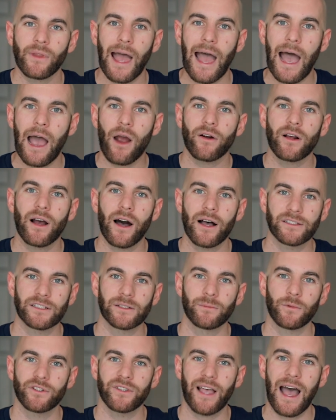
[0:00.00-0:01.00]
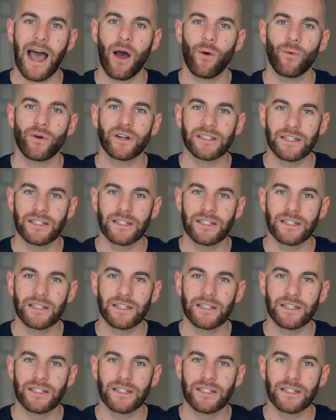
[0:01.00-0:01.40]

our customers how we're